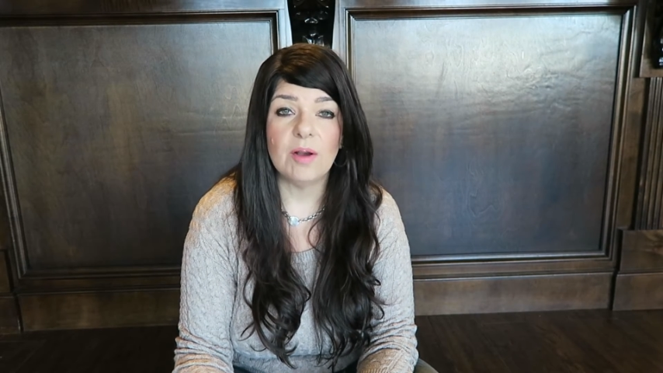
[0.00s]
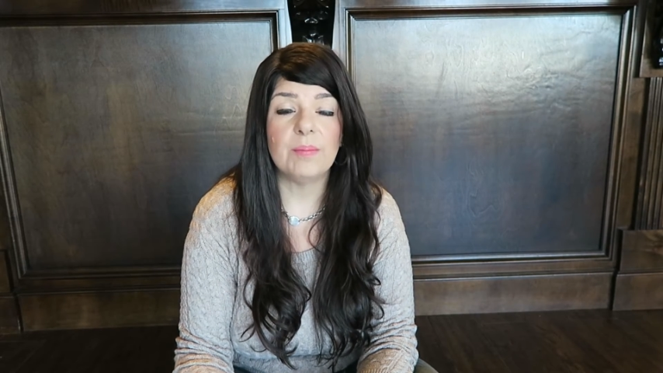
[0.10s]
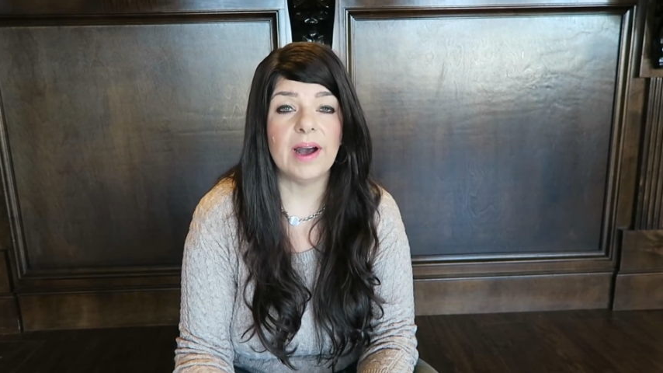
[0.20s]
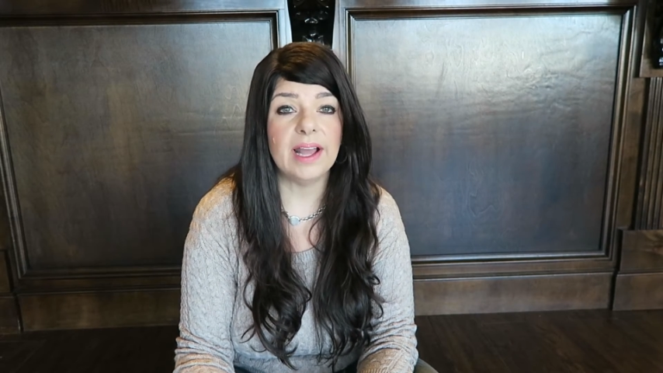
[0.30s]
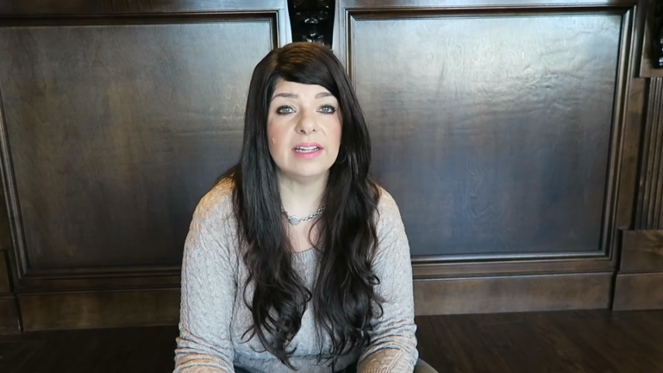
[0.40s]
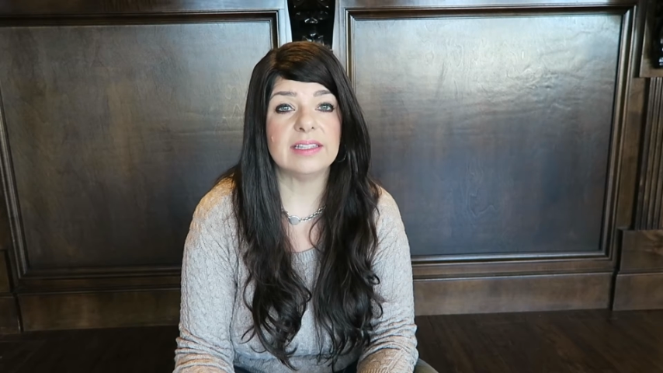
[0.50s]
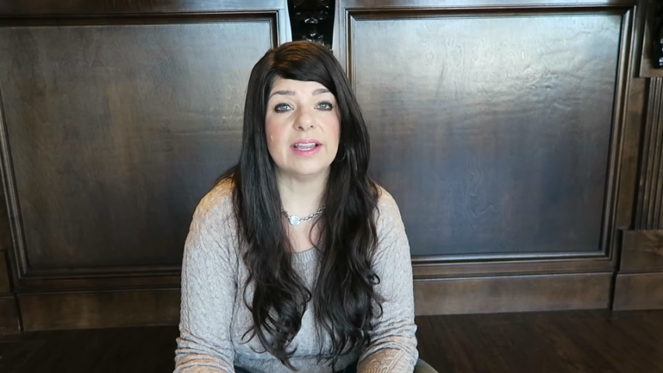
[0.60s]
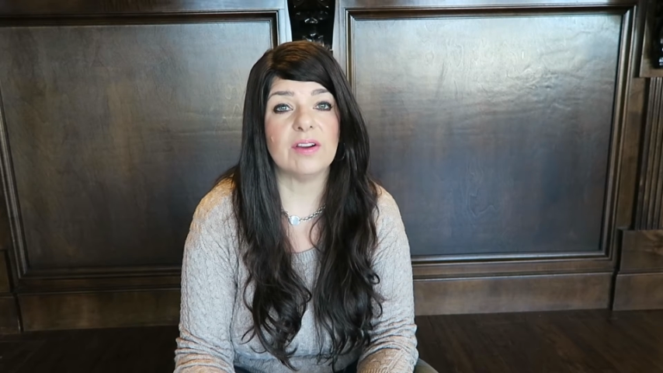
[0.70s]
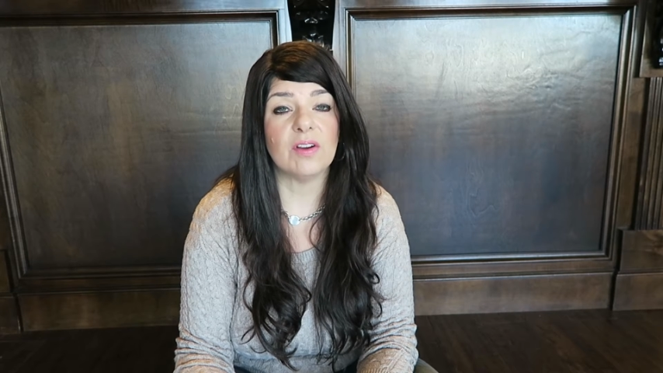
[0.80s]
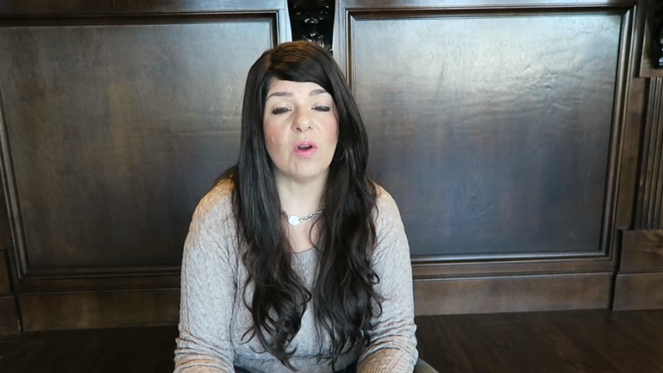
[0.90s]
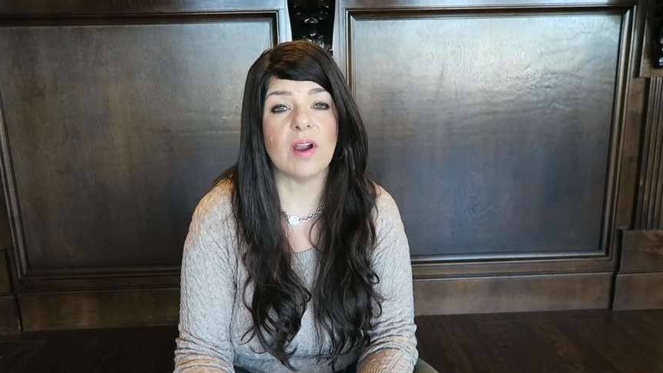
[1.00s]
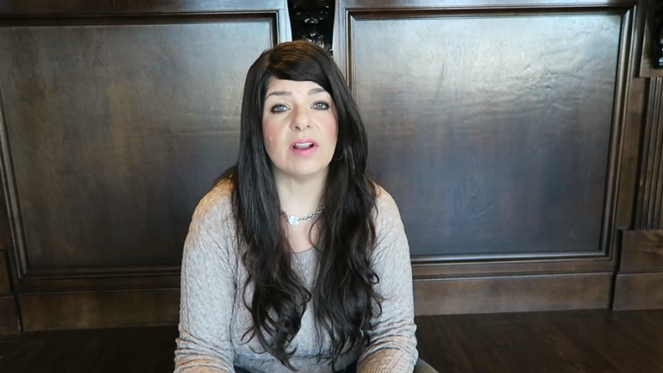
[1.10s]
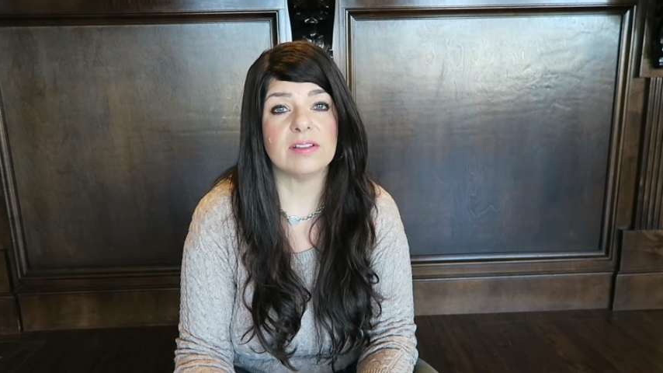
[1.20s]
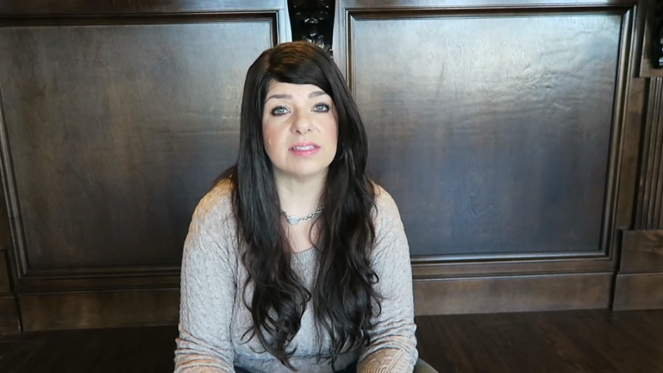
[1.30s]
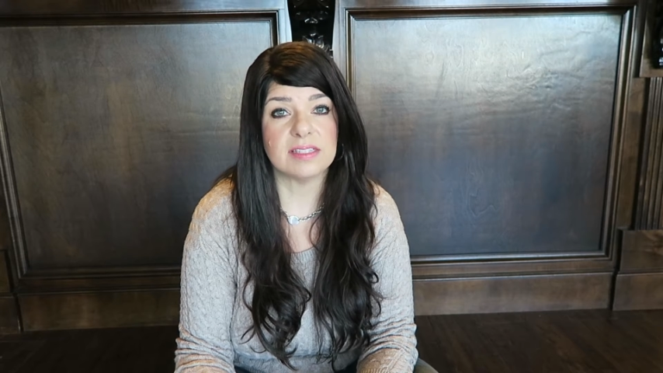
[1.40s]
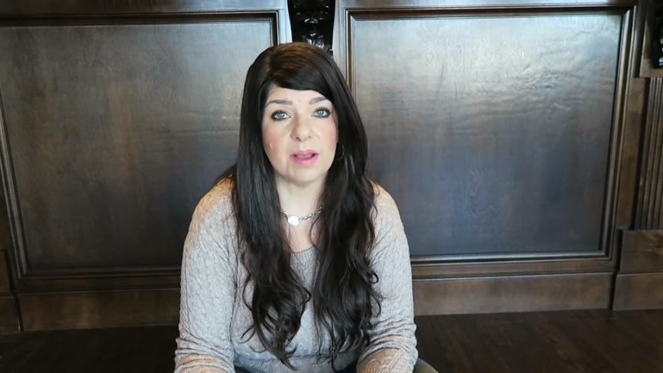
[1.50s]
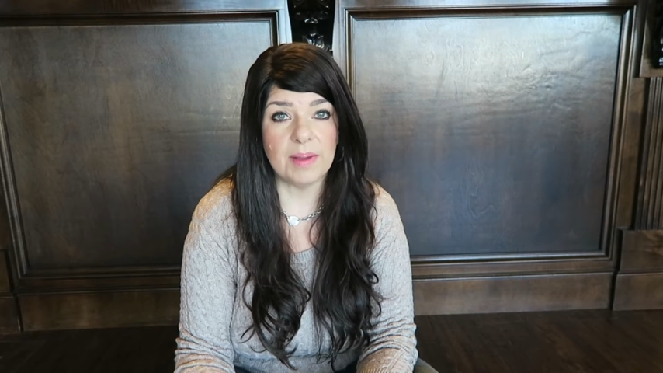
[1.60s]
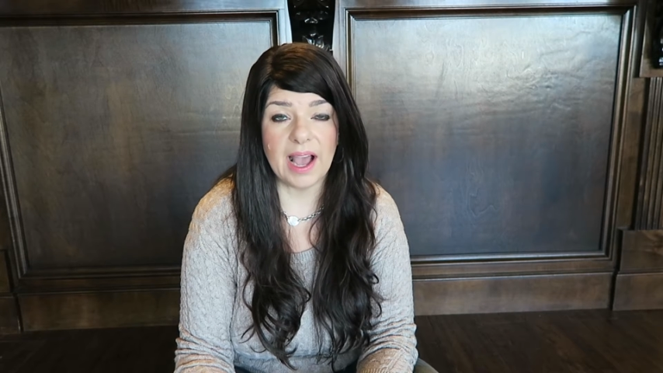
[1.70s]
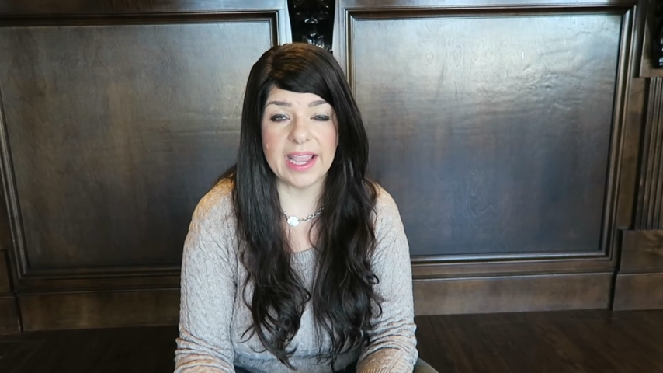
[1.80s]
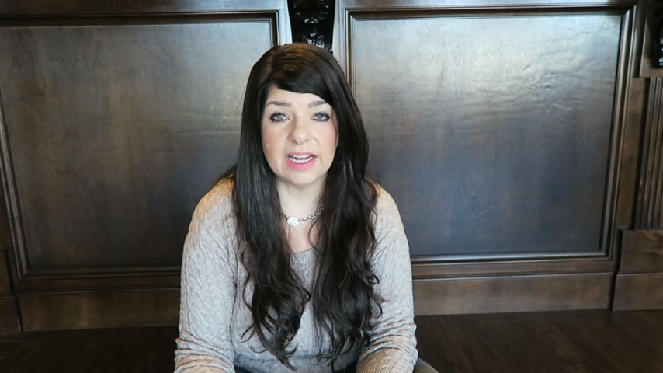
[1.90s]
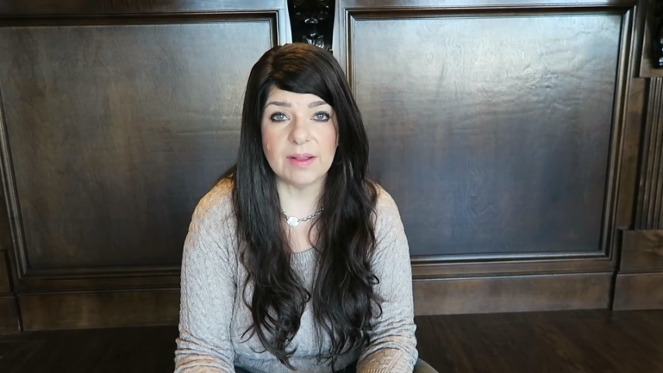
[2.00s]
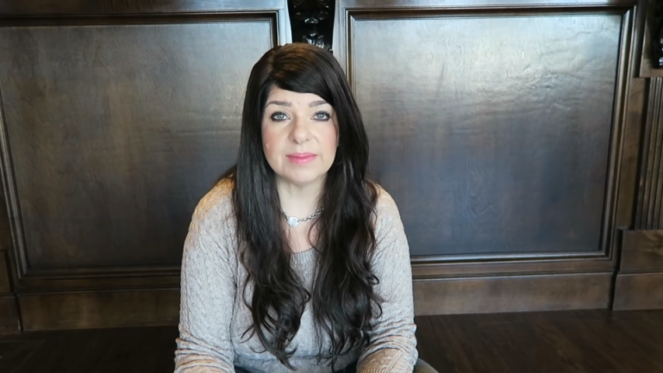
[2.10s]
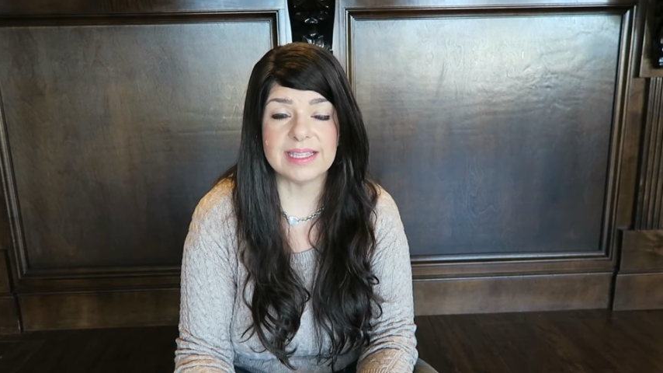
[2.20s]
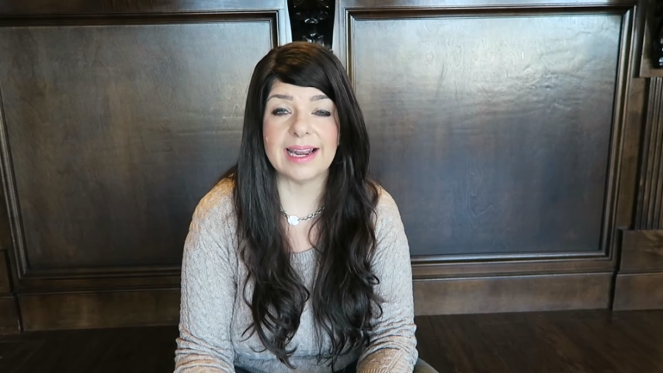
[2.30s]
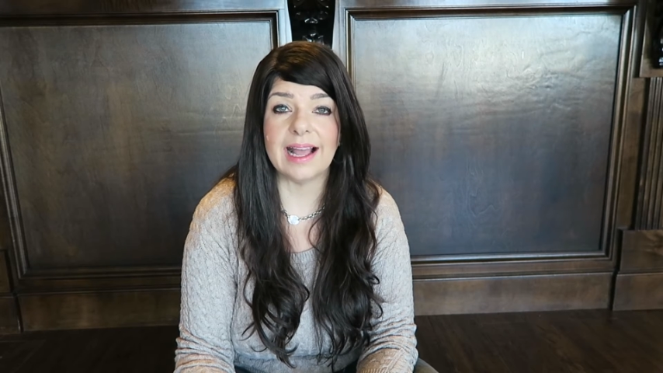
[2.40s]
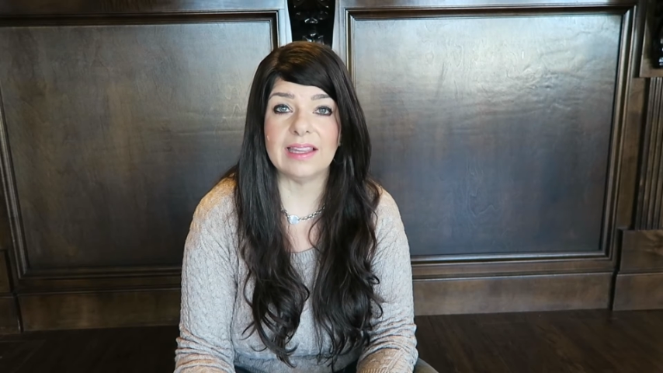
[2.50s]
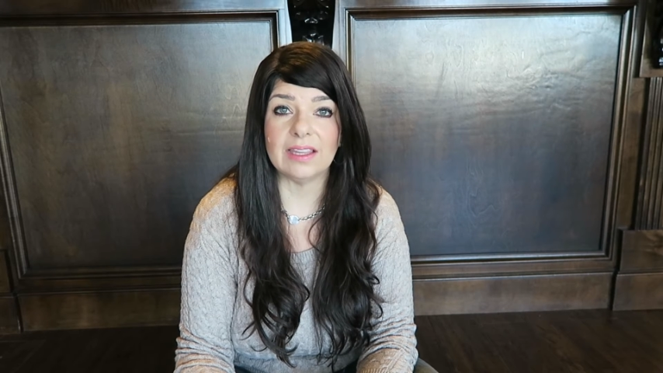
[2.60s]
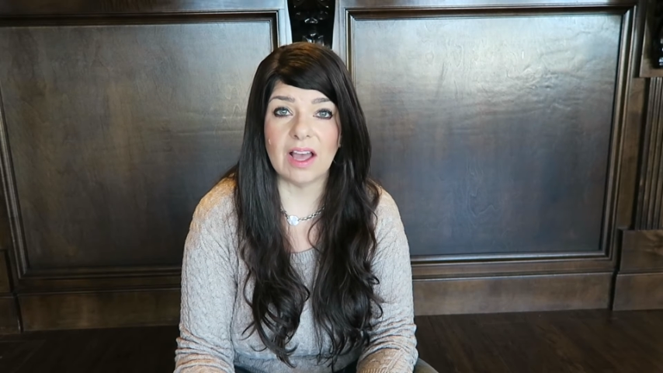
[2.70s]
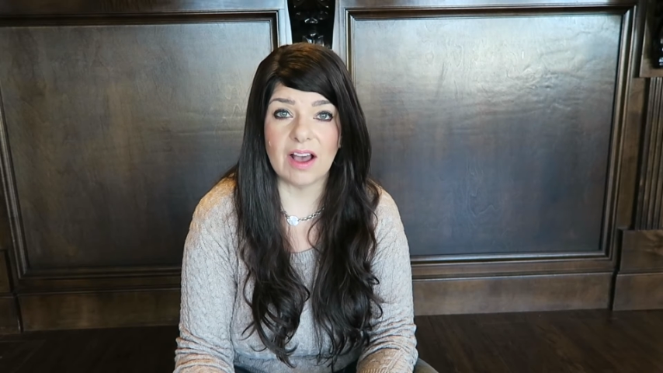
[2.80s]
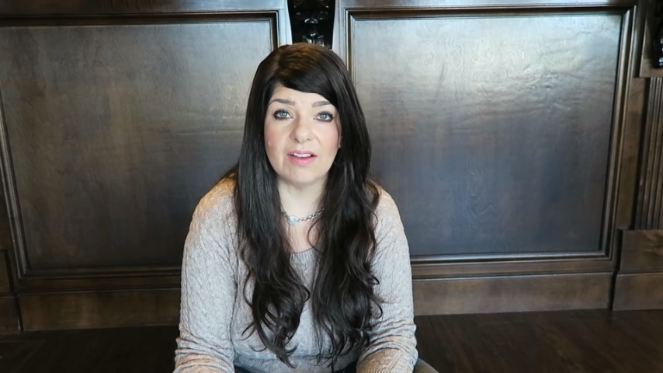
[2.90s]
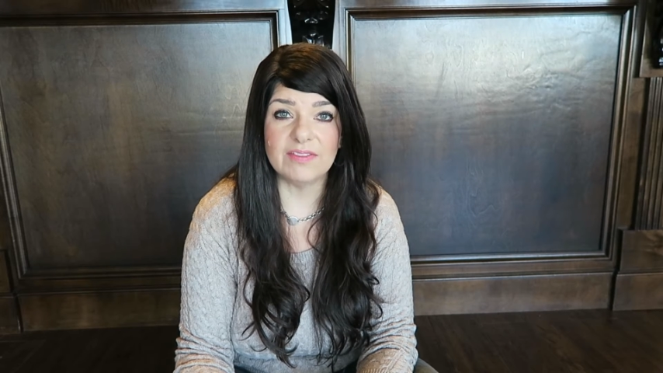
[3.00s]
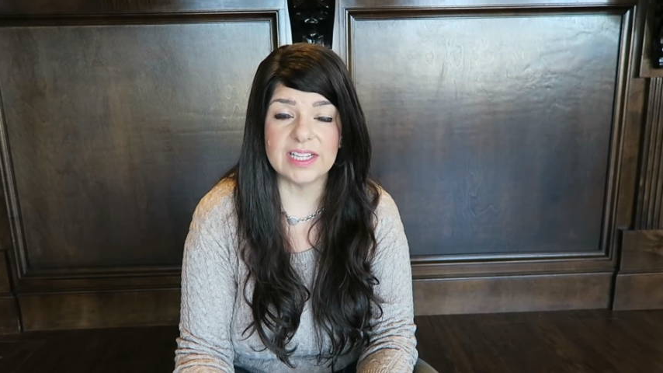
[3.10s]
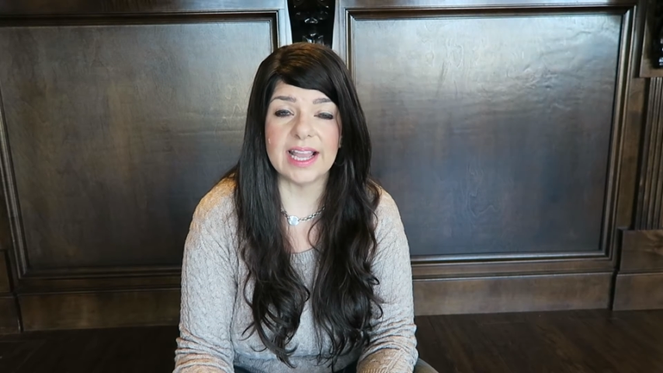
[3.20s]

but there are some items that I loved,